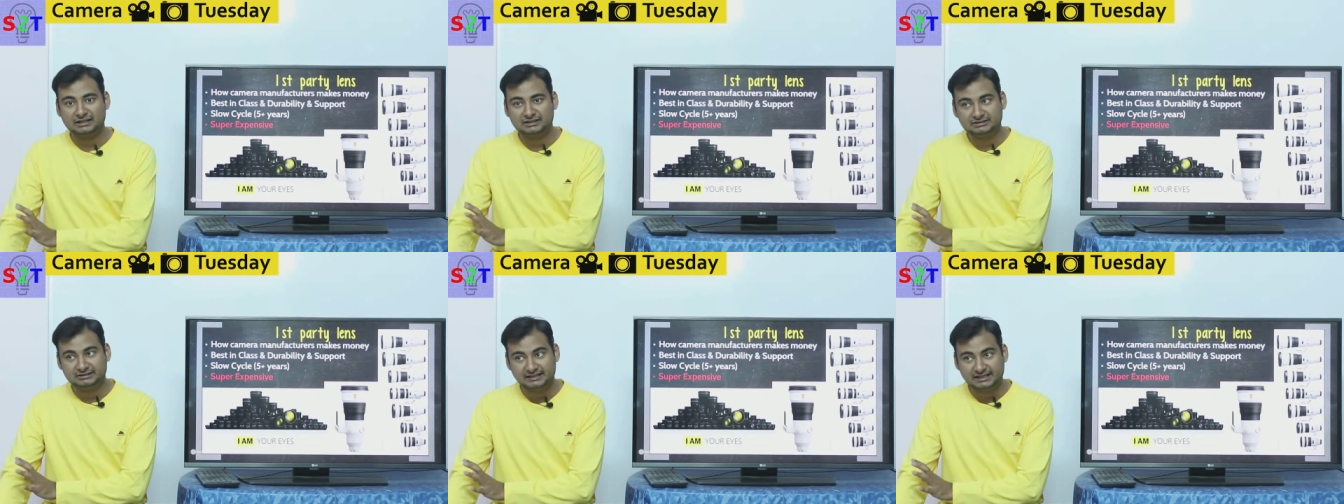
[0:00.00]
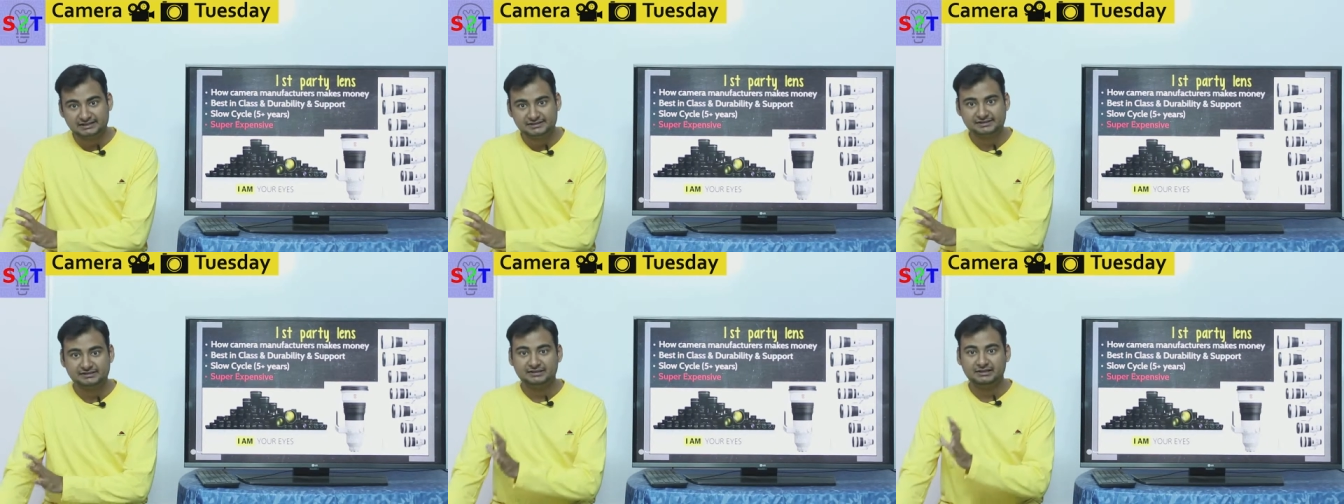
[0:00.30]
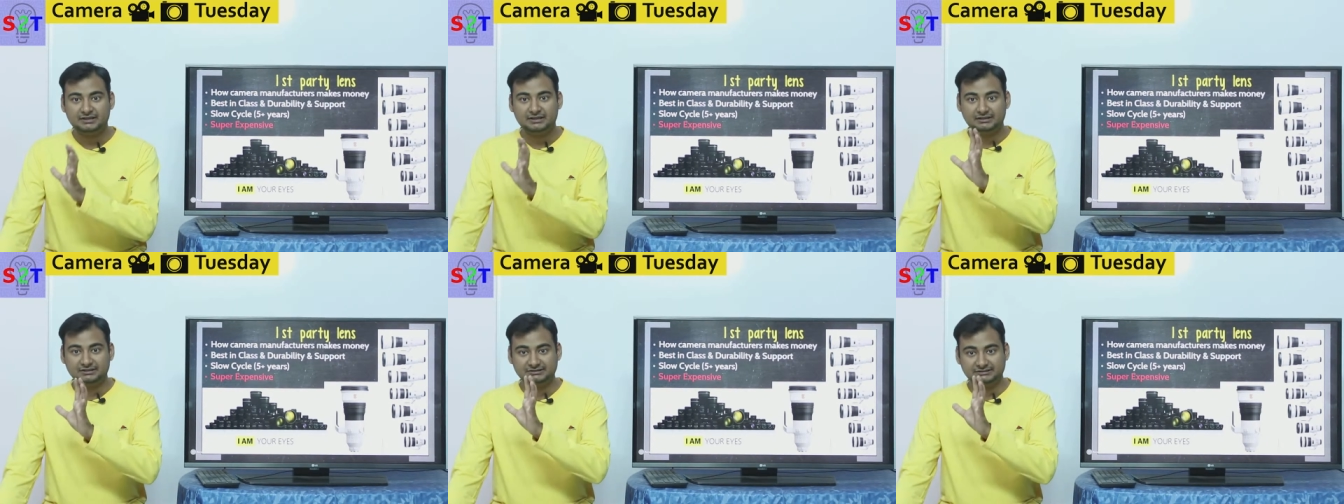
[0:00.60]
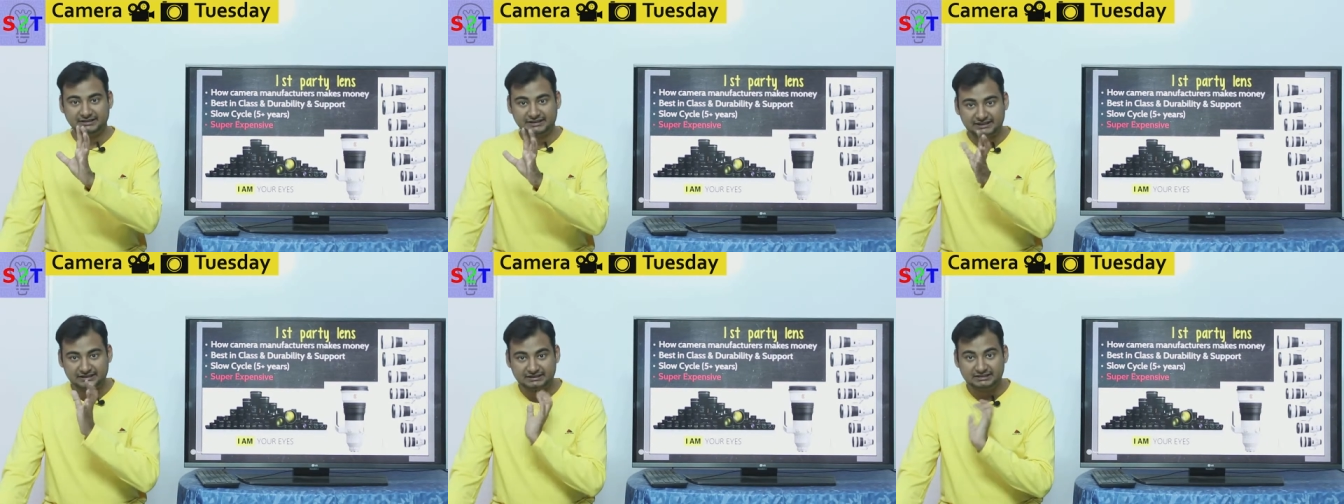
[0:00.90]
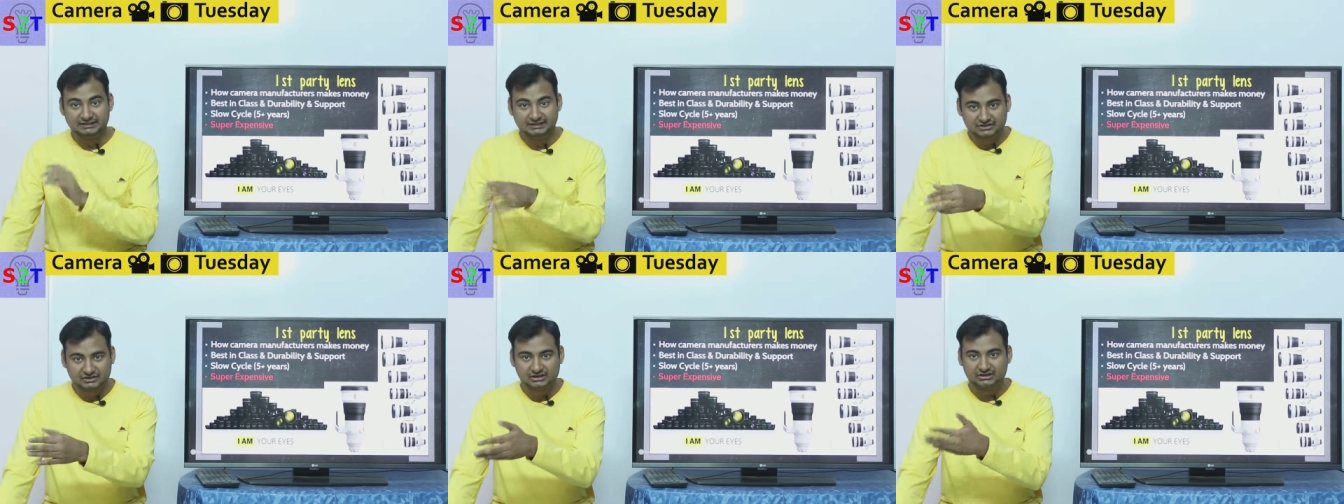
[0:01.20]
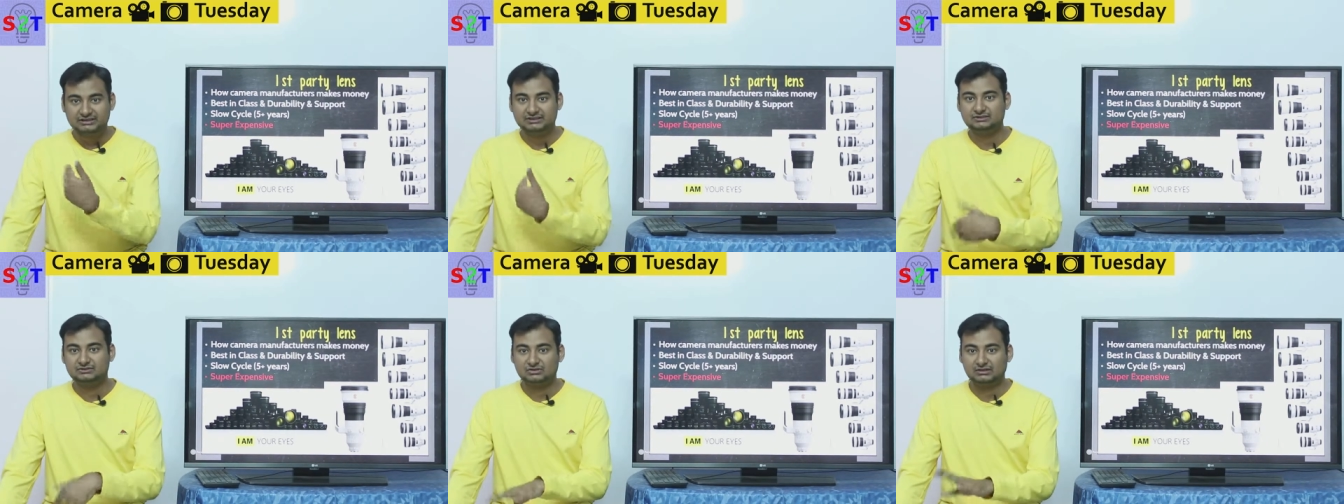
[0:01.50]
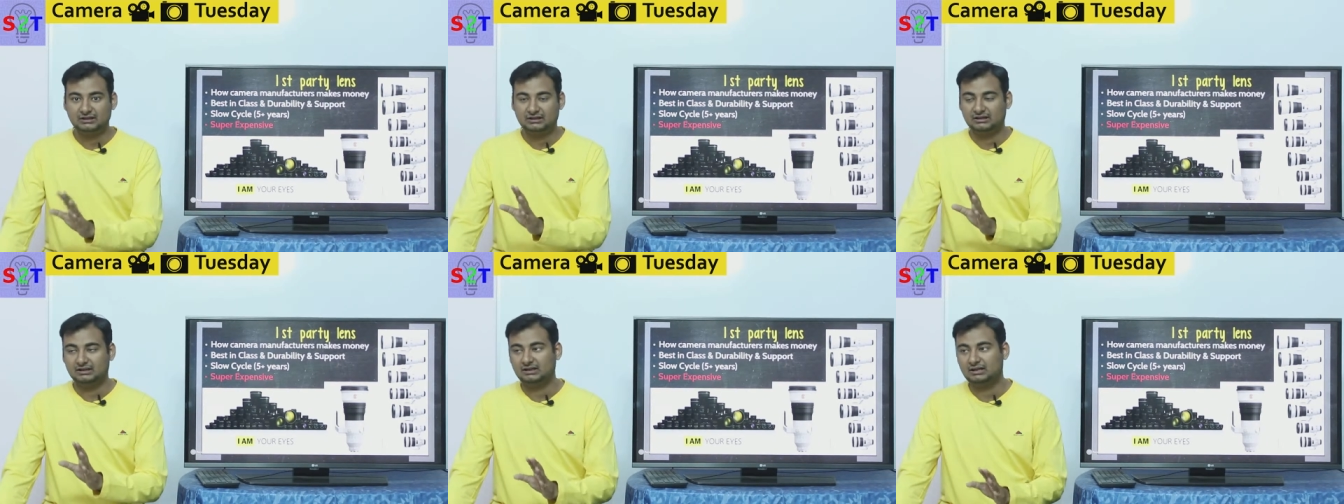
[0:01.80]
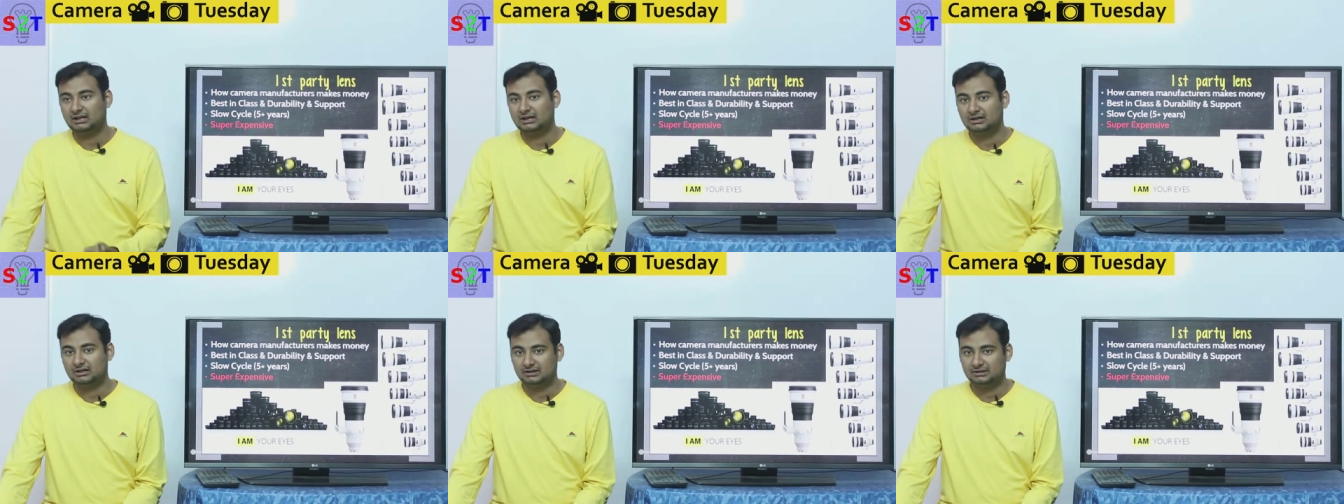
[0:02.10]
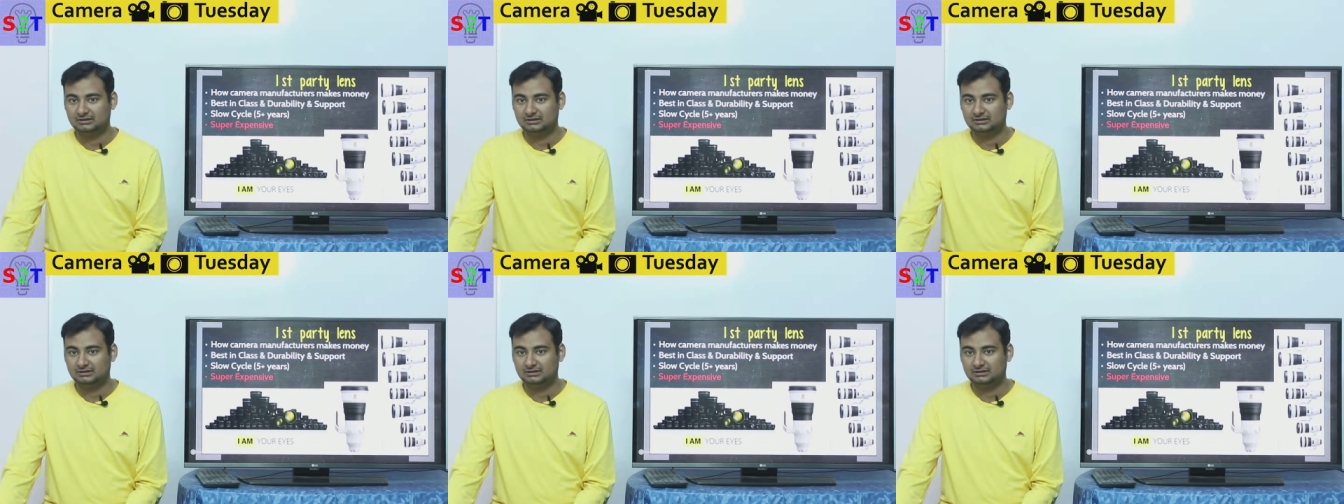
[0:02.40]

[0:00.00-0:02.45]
canon lens they can literally uh,